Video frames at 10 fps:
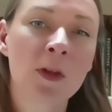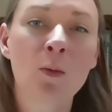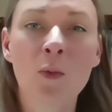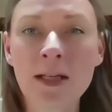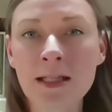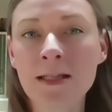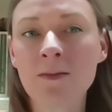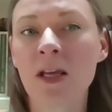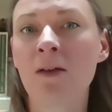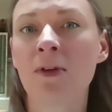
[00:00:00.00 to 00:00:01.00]
What does it
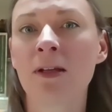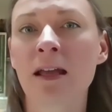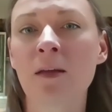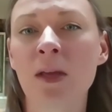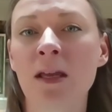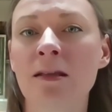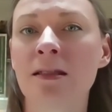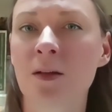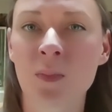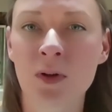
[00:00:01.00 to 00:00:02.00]
mean when light
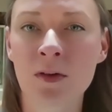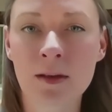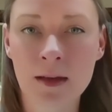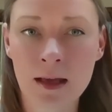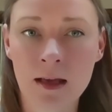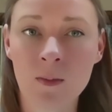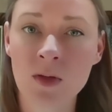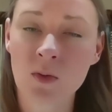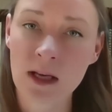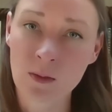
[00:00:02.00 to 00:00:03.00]
begins to blur the line
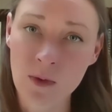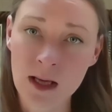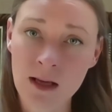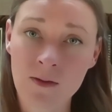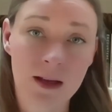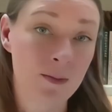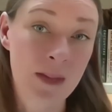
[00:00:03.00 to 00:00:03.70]
between wave and